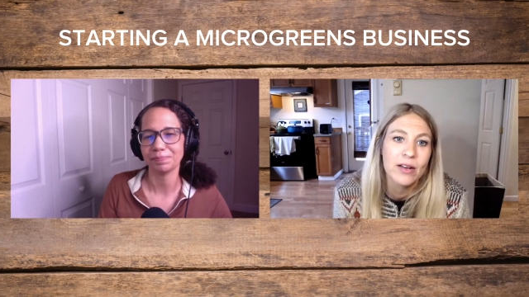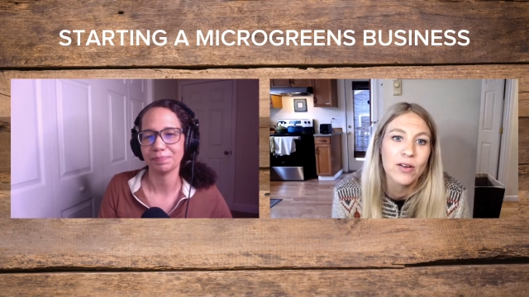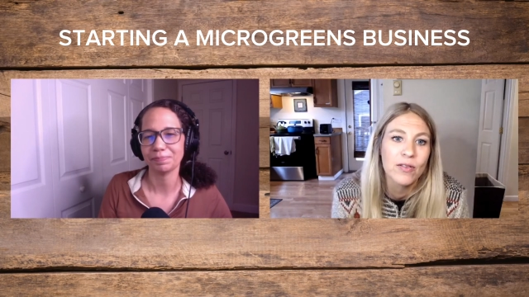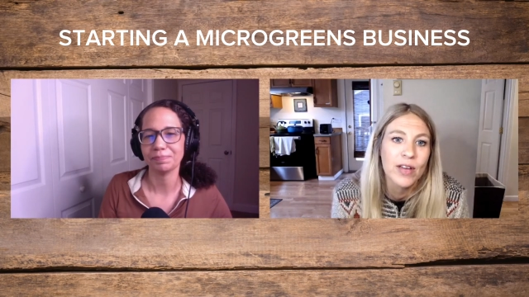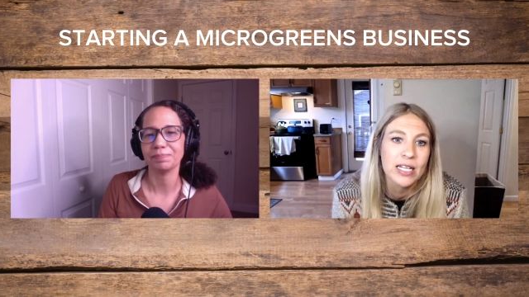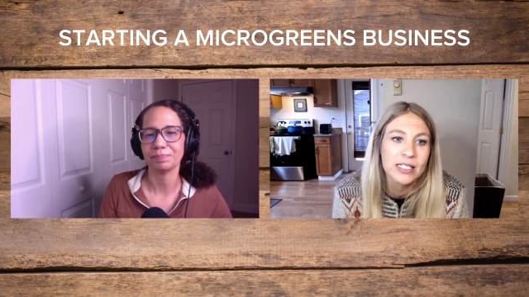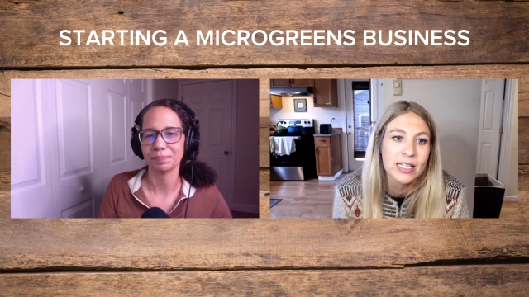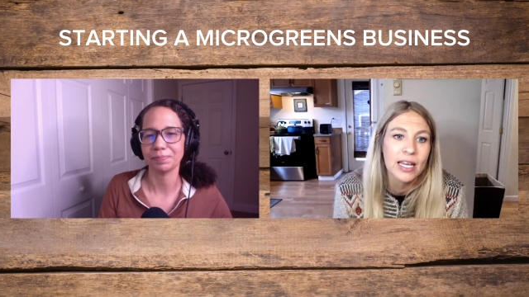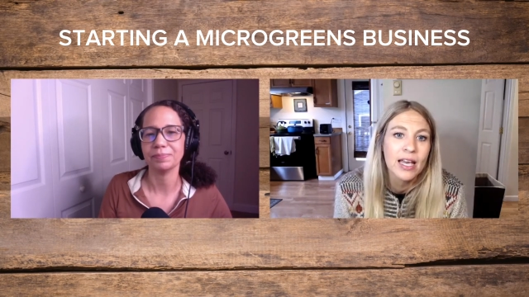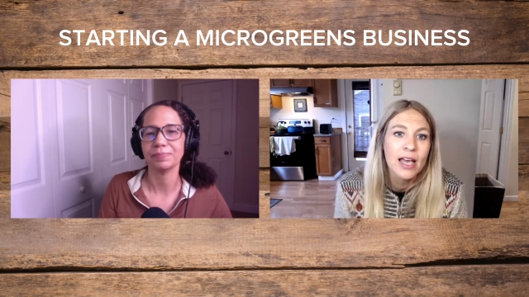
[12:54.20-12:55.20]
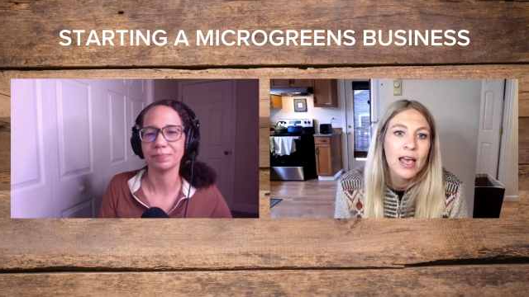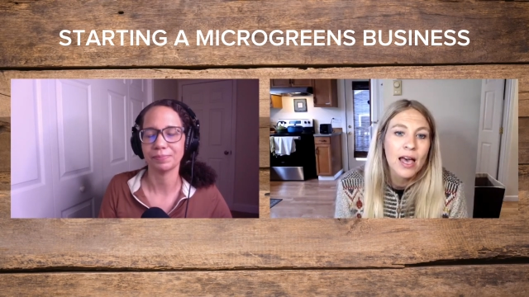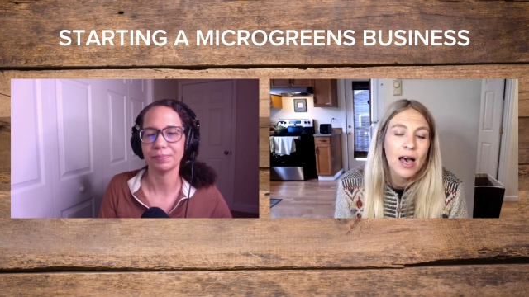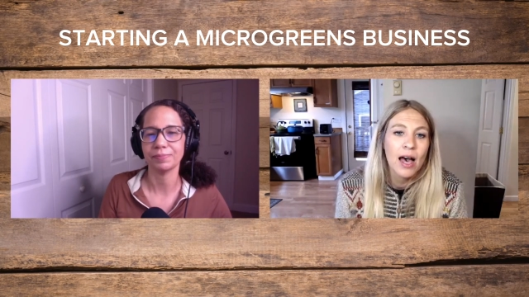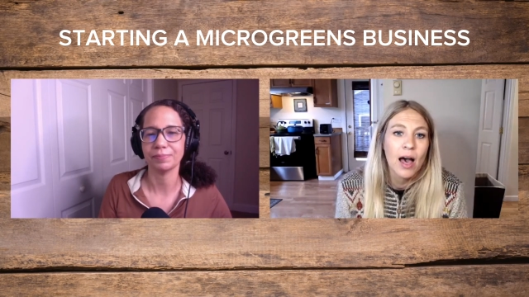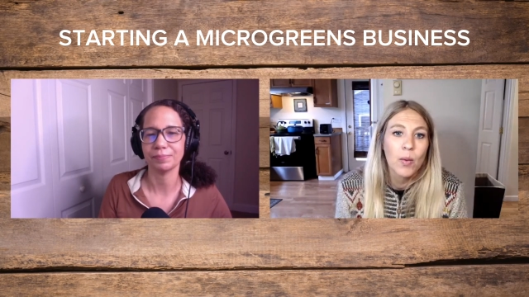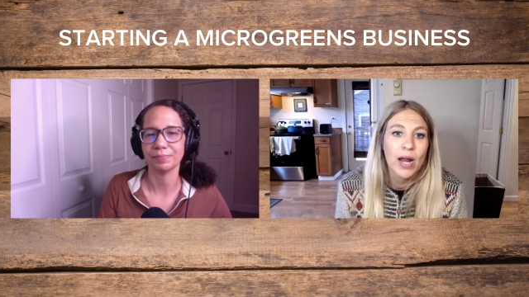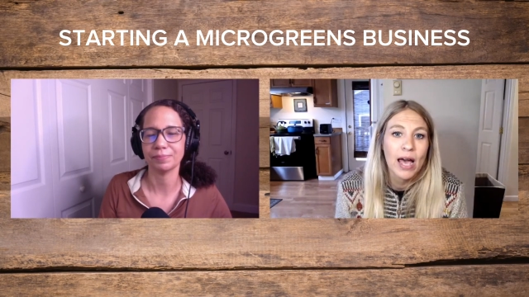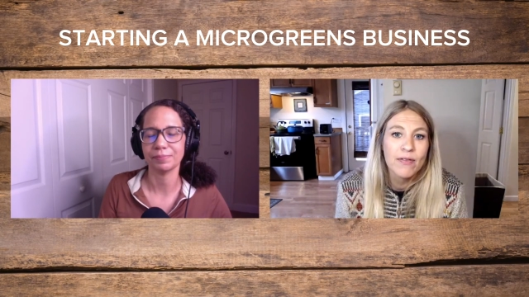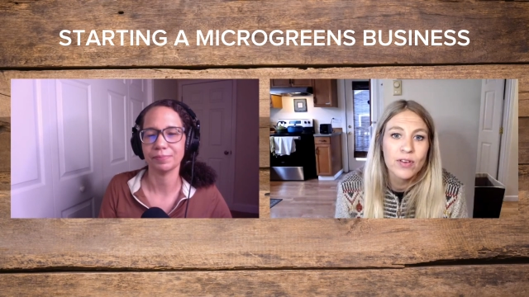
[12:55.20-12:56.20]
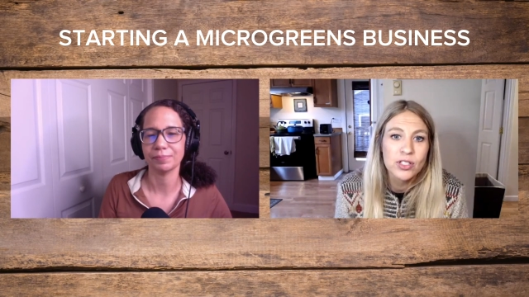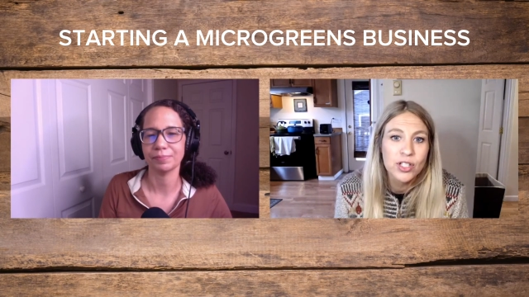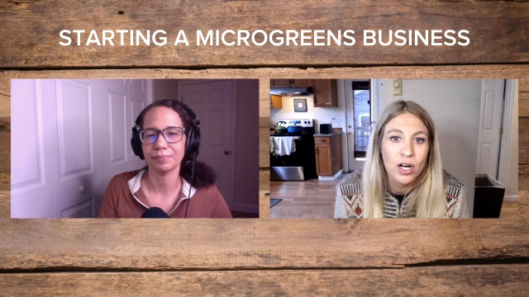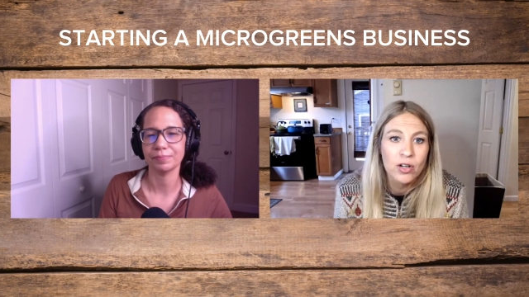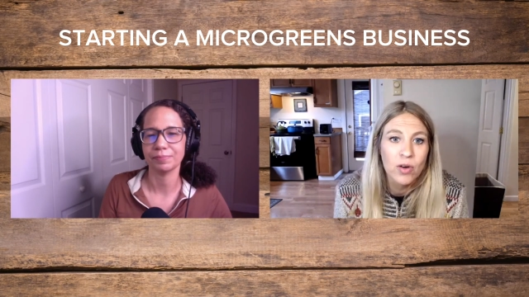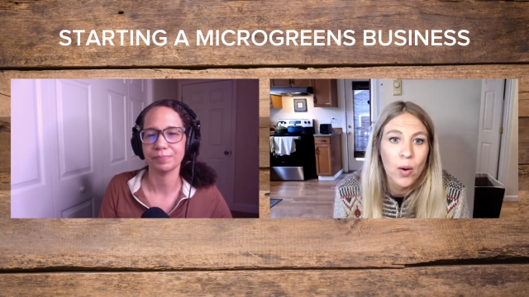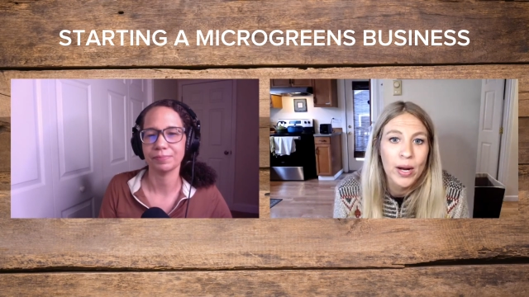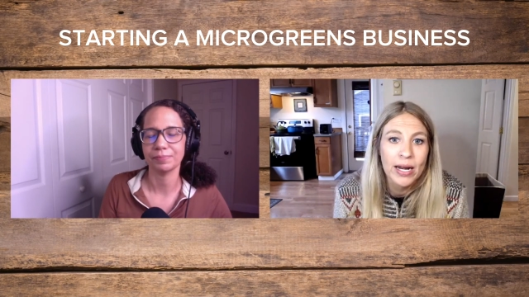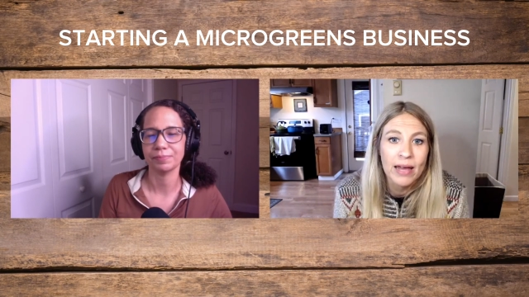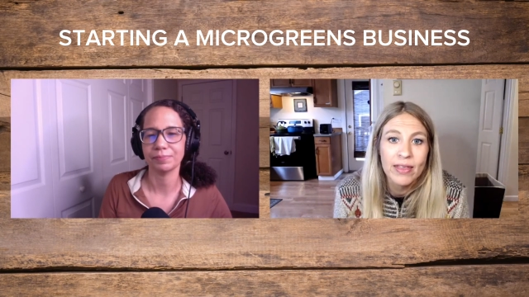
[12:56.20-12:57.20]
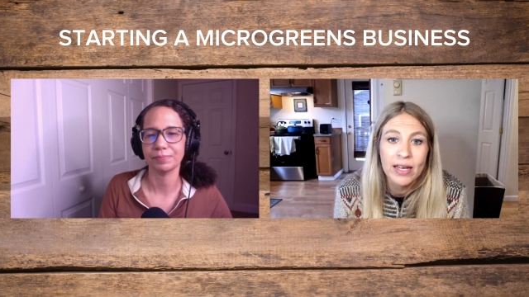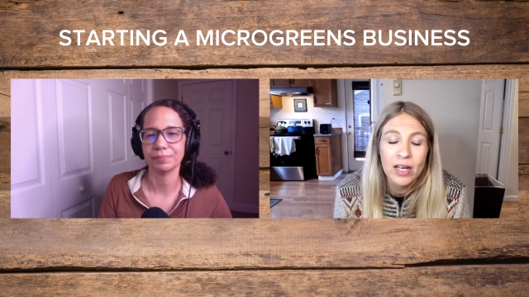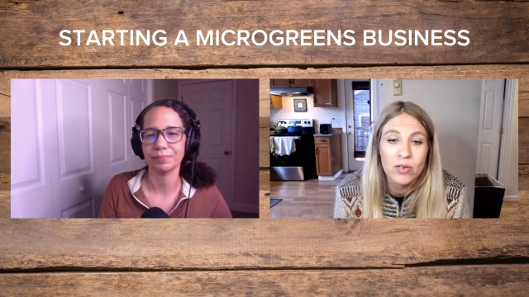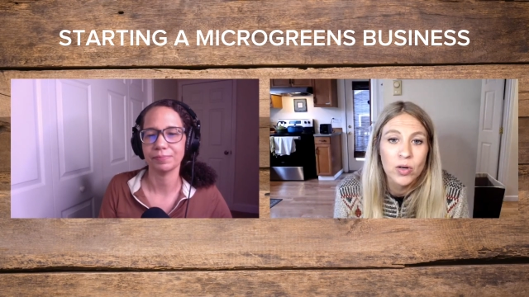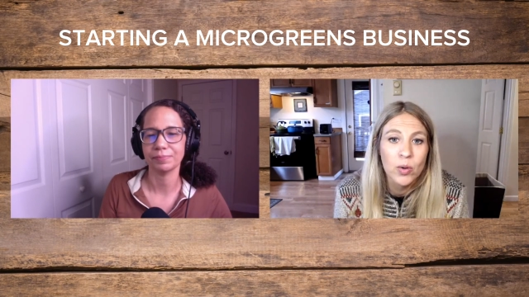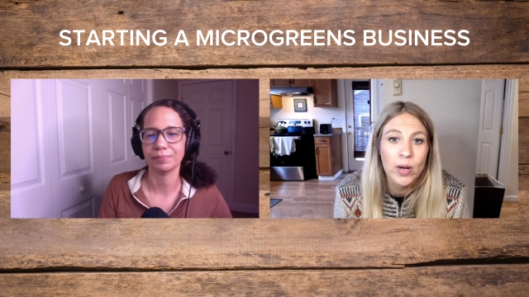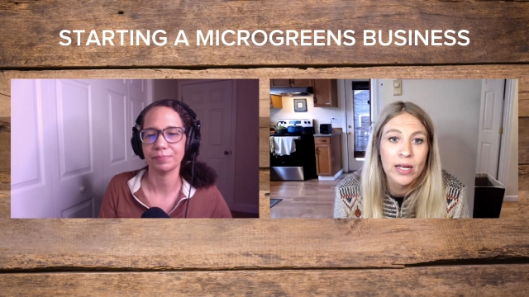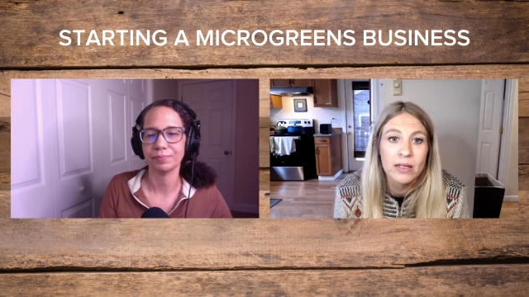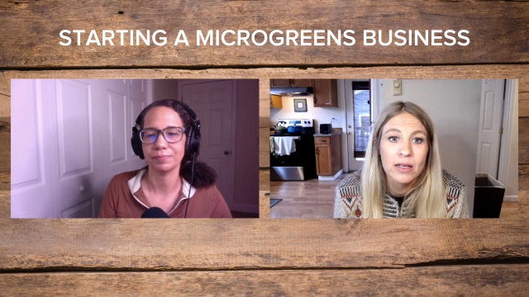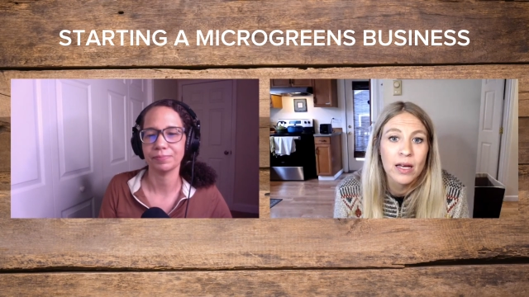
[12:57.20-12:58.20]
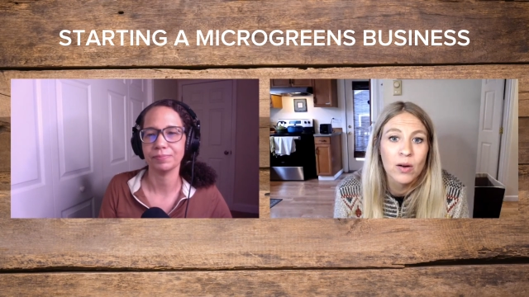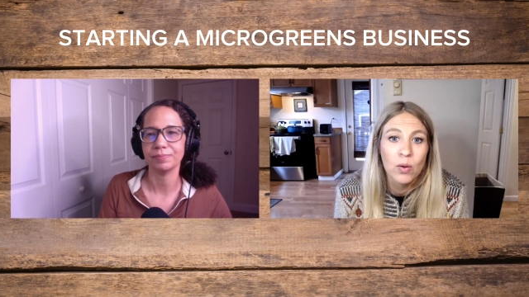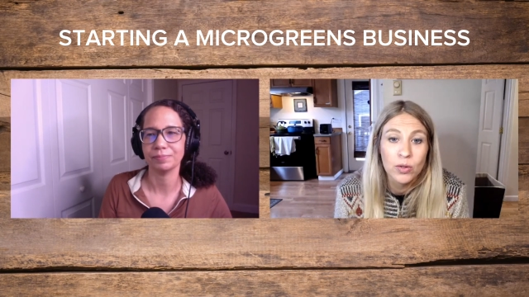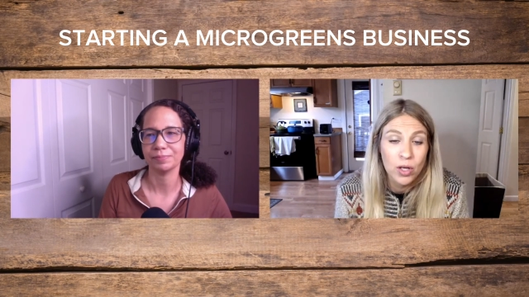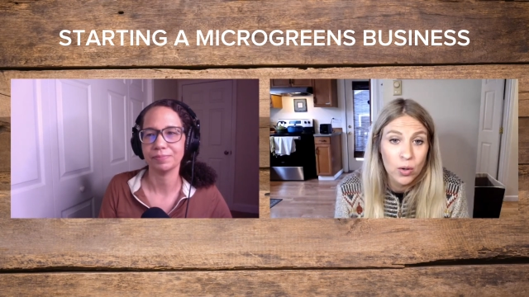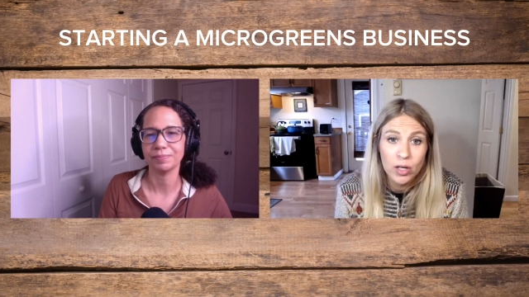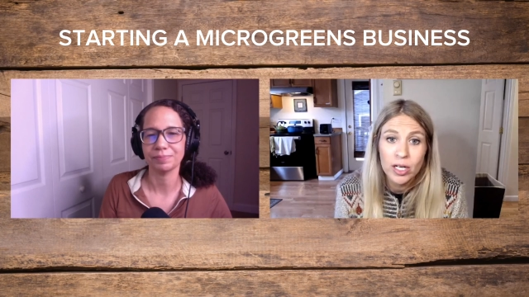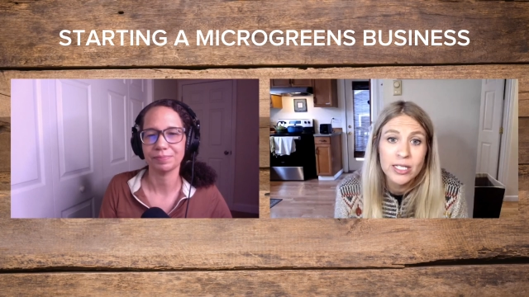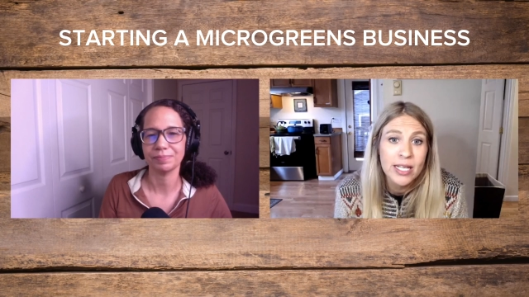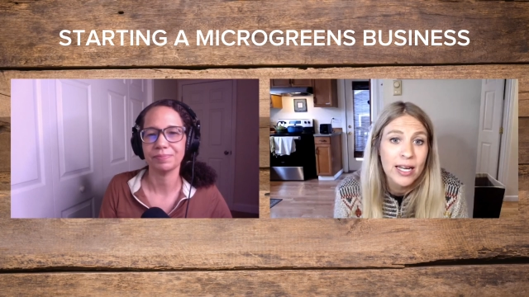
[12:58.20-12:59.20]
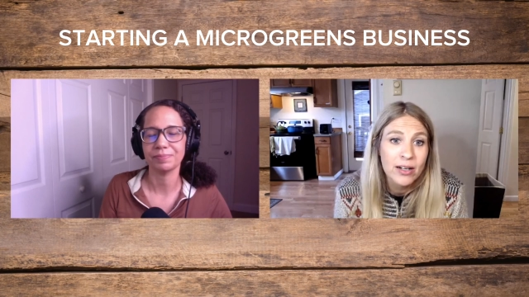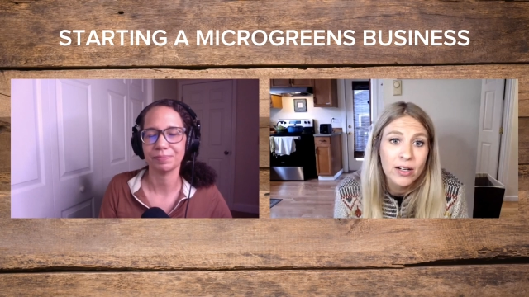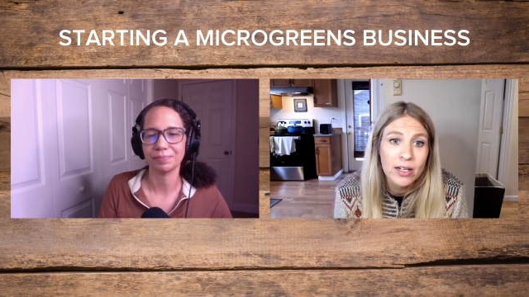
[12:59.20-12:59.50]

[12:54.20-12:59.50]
Speaker 1: or fancy. Uh, when I first started growing, I think I grew in an old yogurt container